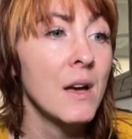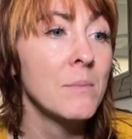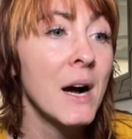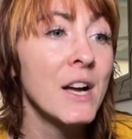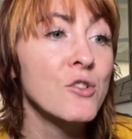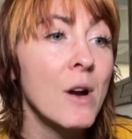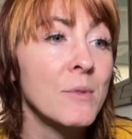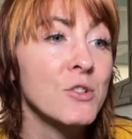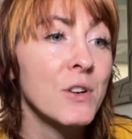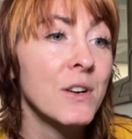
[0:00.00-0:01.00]
My
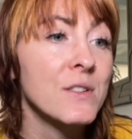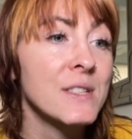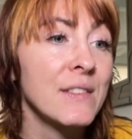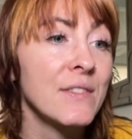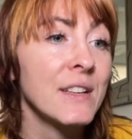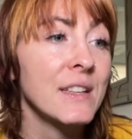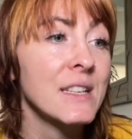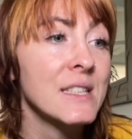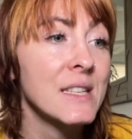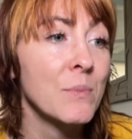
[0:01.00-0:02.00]
trauma triggers and
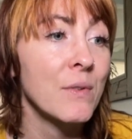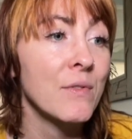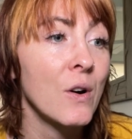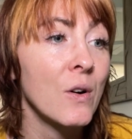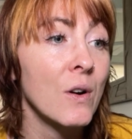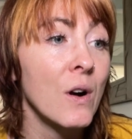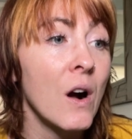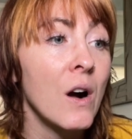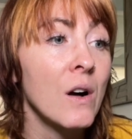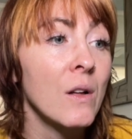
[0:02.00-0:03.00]
feelings they provoke are
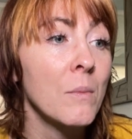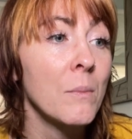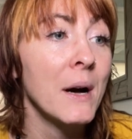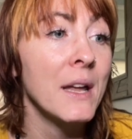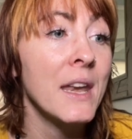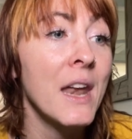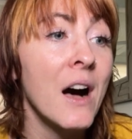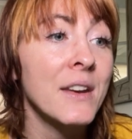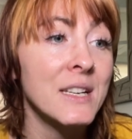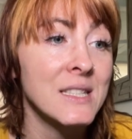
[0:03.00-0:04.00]
all but
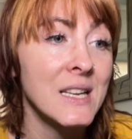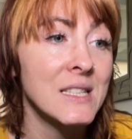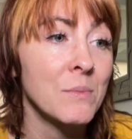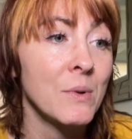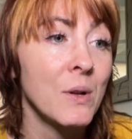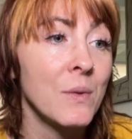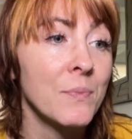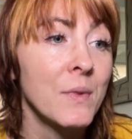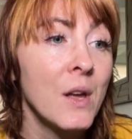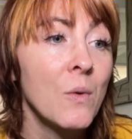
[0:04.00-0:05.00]

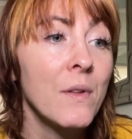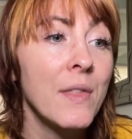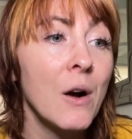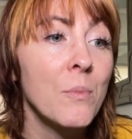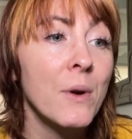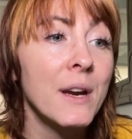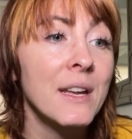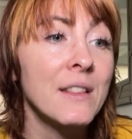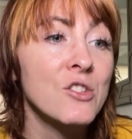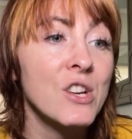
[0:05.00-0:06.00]
non-accessible without
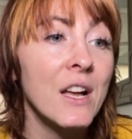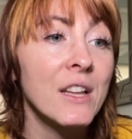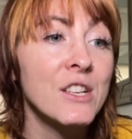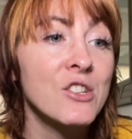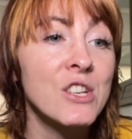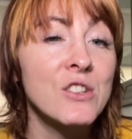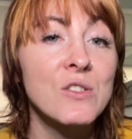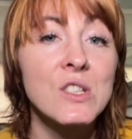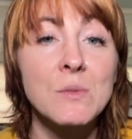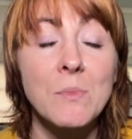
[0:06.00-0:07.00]
breaking the challenge
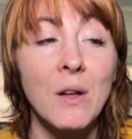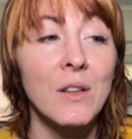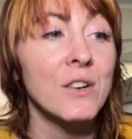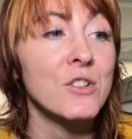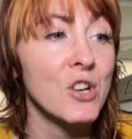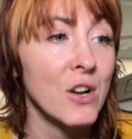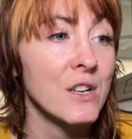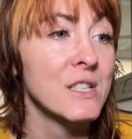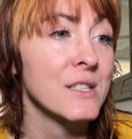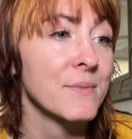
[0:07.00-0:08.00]
into smaller
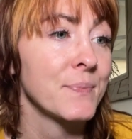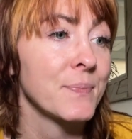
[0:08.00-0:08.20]
chunks.